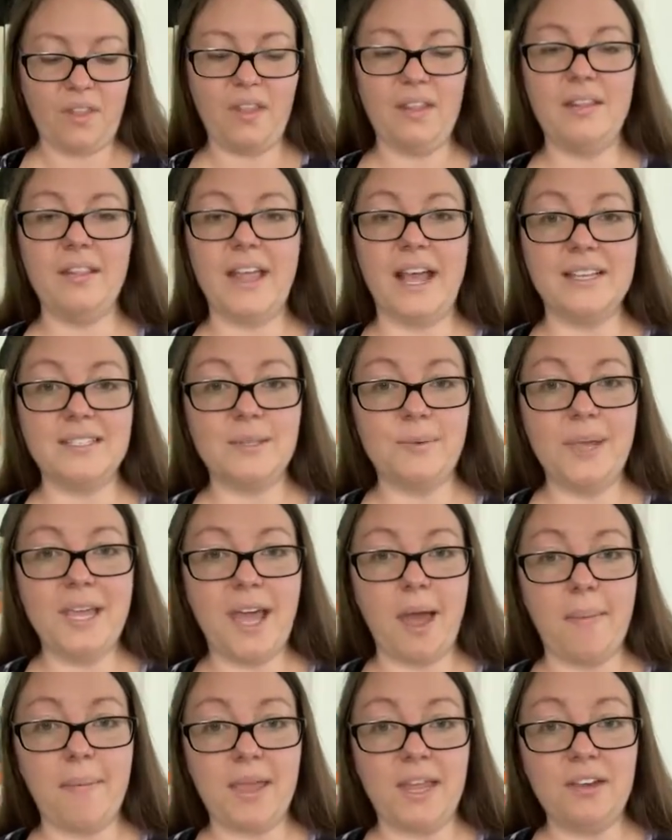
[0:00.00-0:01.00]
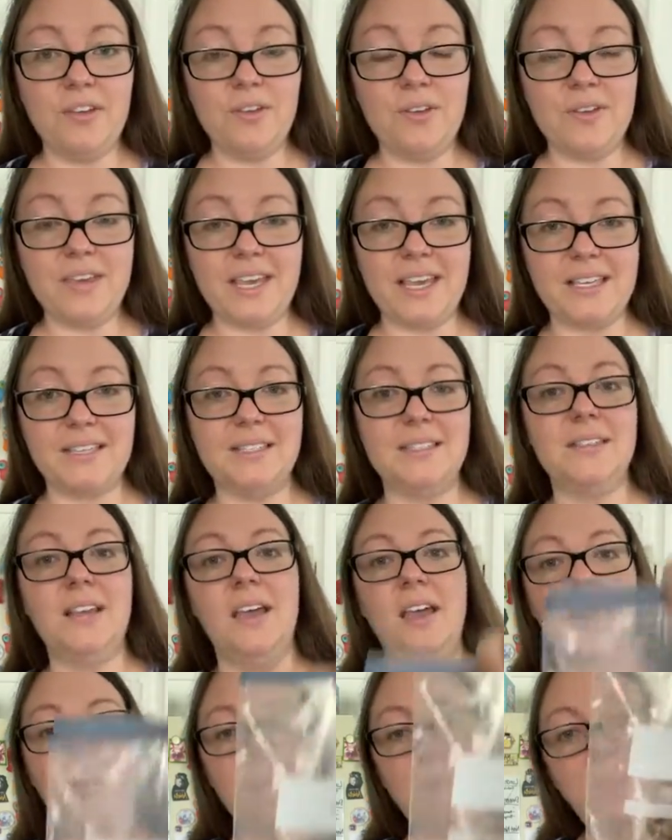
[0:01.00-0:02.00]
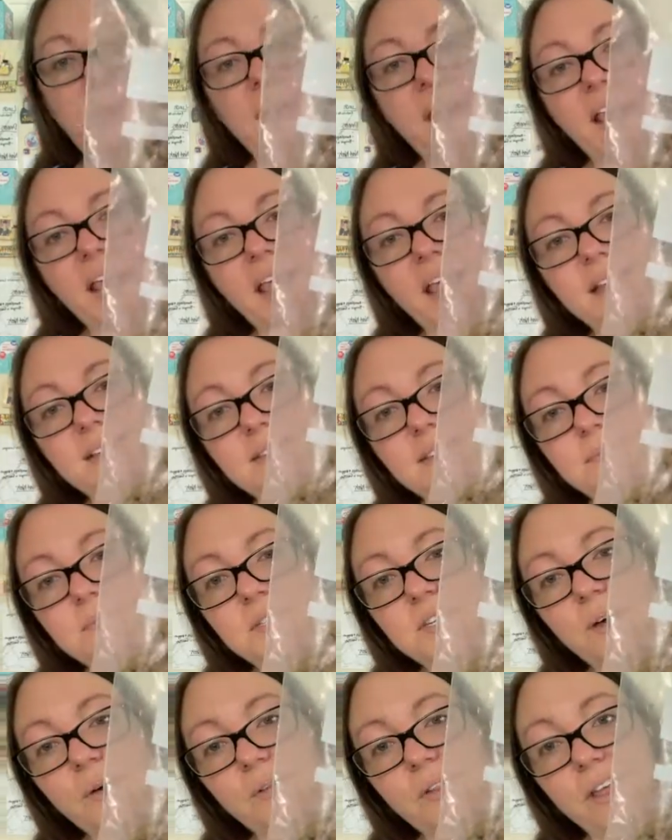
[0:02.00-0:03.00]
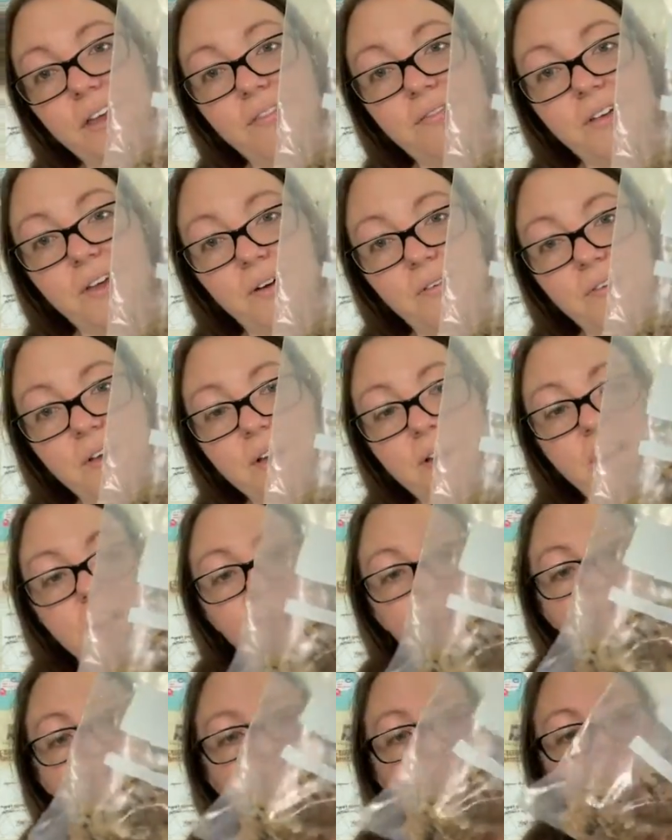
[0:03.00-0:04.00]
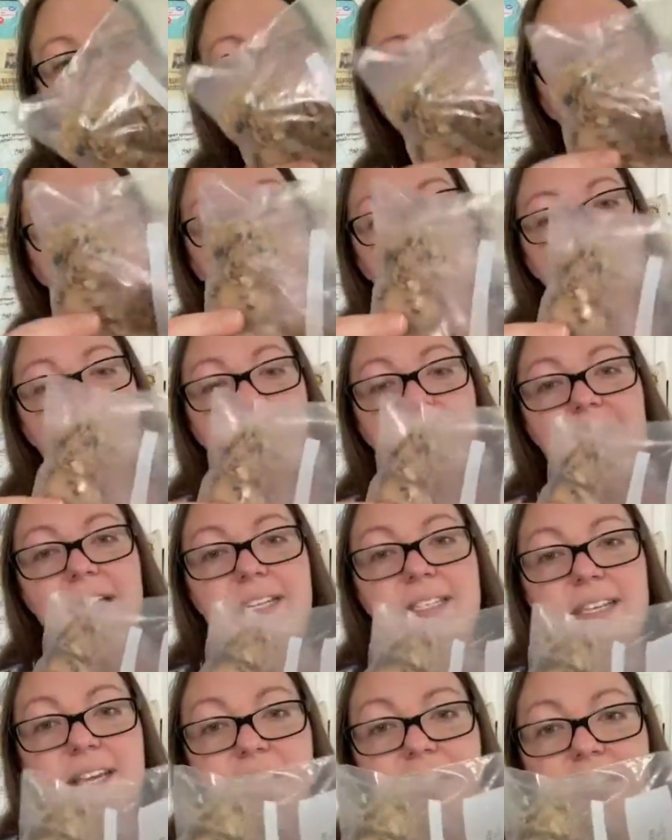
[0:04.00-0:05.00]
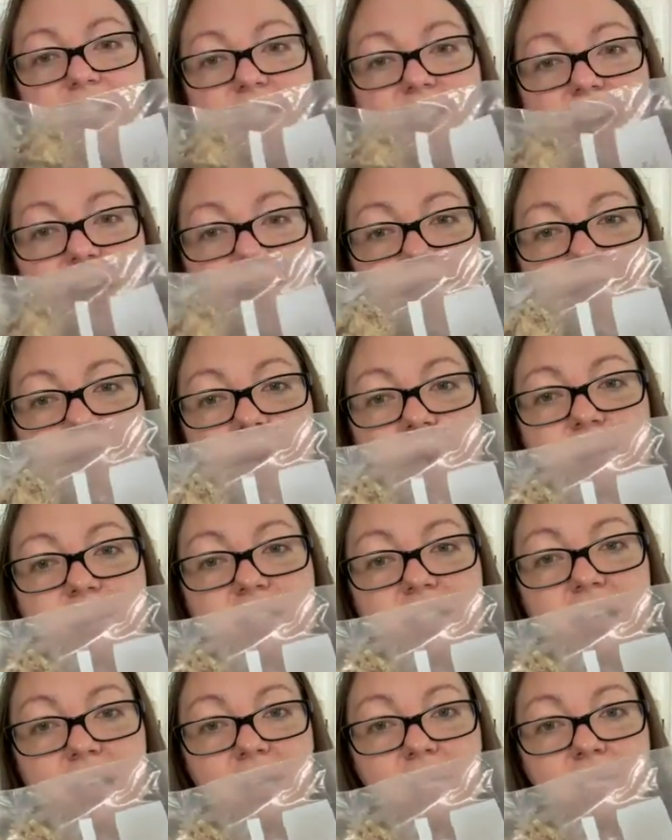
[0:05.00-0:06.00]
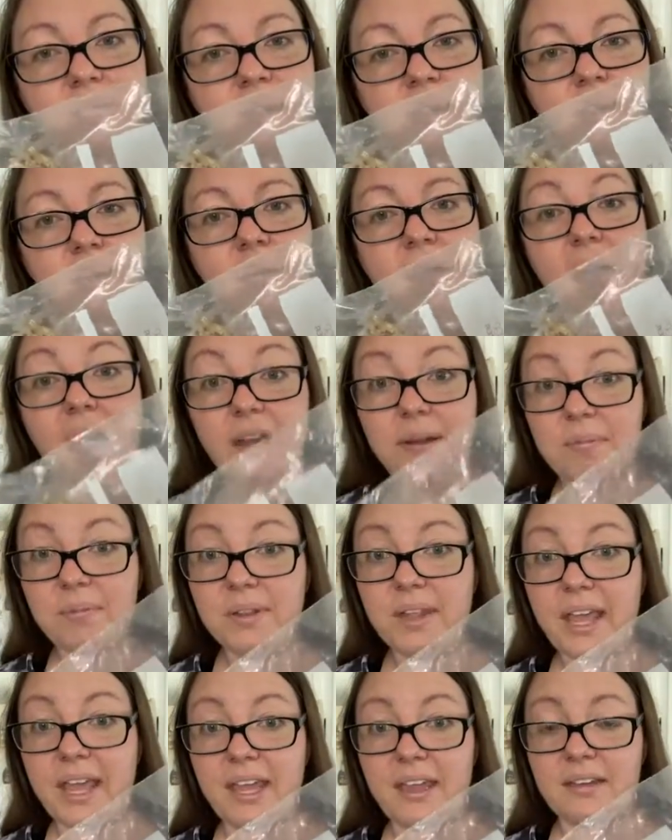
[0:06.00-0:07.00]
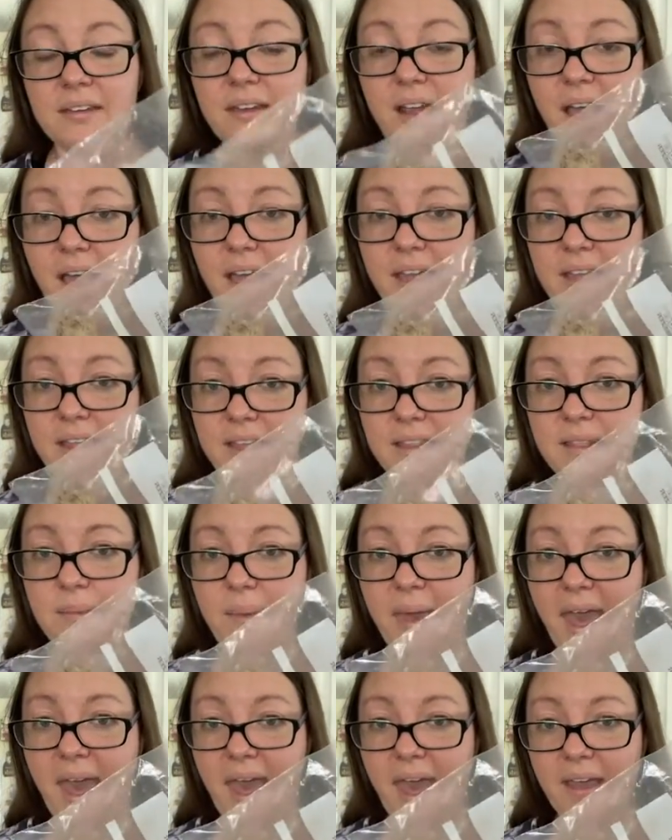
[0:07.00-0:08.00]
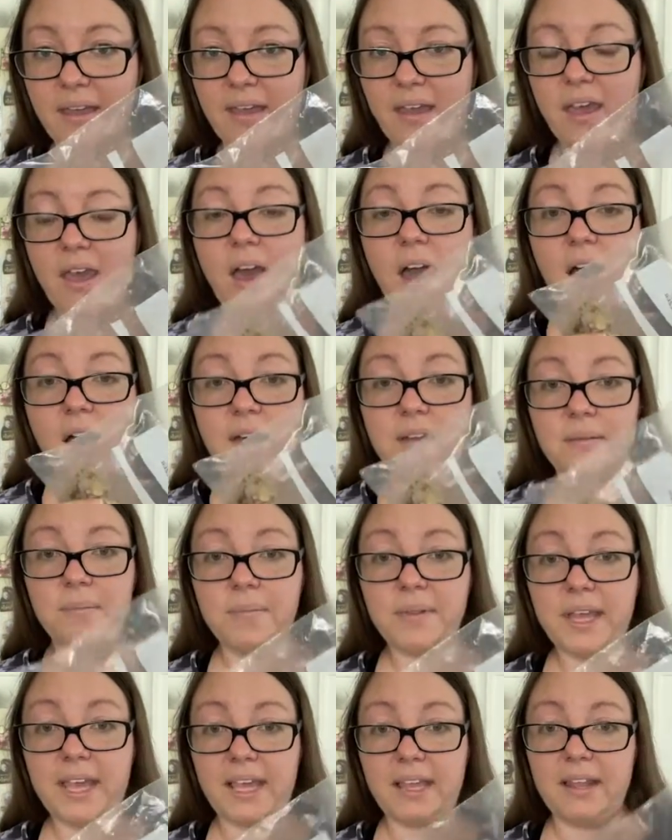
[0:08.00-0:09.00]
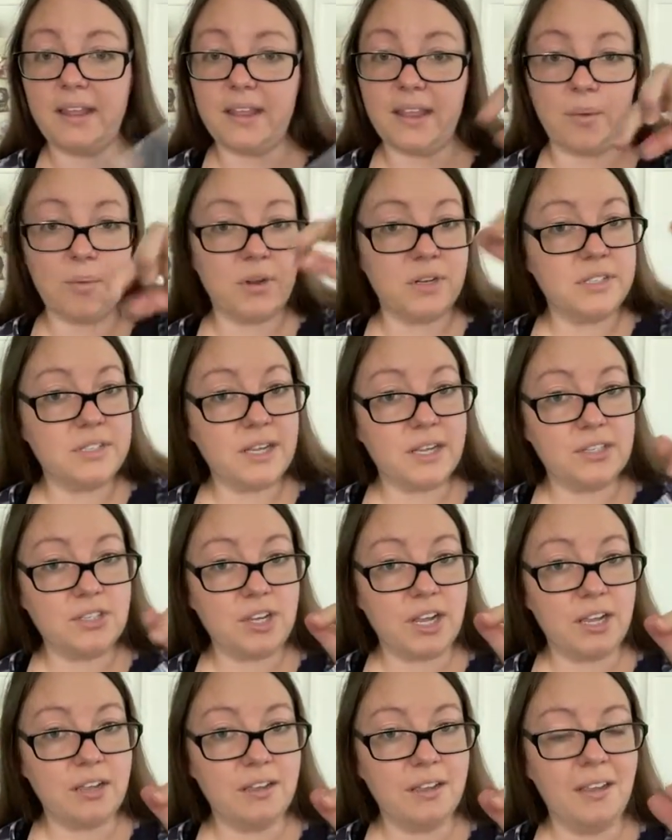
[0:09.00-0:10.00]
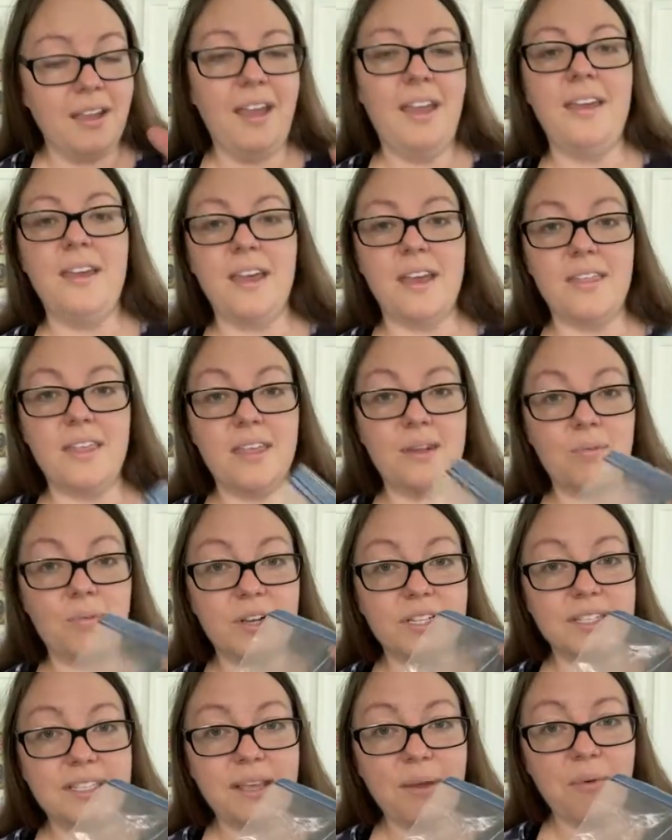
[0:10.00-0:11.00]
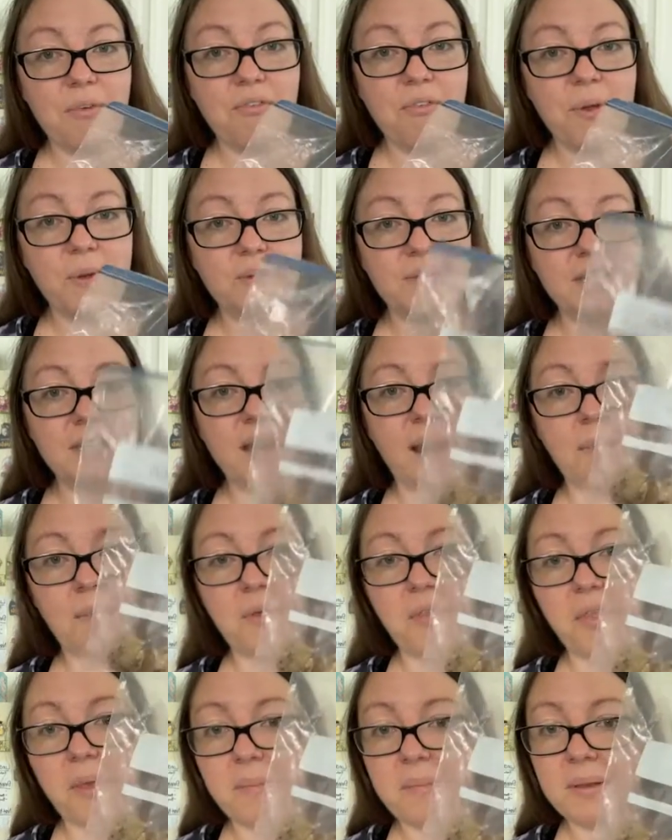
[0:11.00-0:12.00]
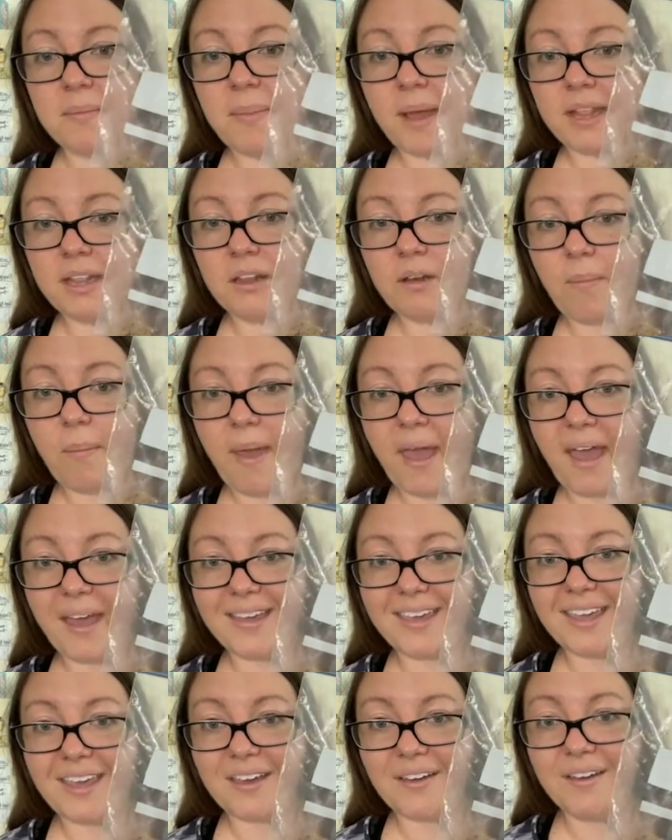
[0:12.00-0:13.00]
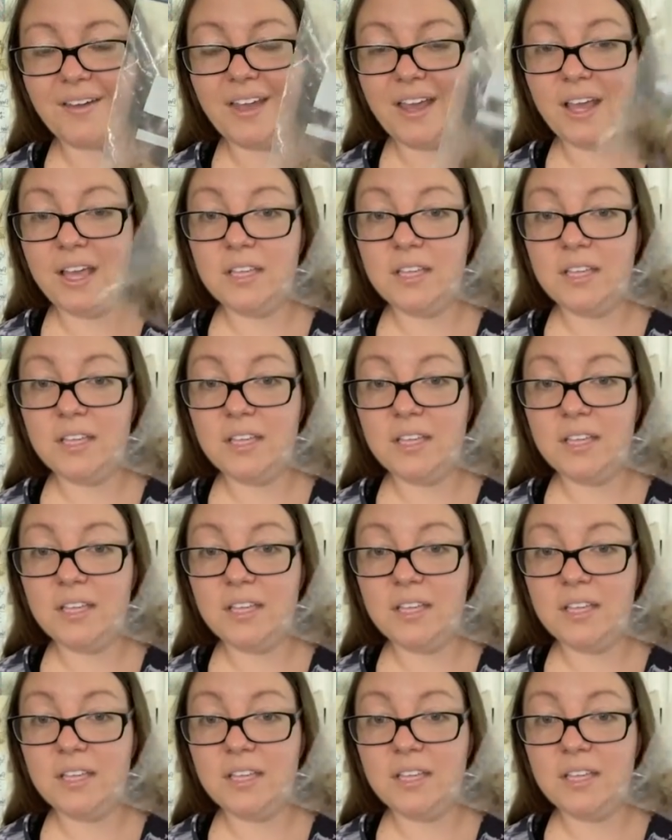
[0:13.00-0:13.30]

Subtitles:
Last week I made cookies, but I had some dough left over. So remember what I did is I froze them on a plate, not in the bag, on a plate, and they weren't touching. And then once they were frozen, I put them in my little bag here.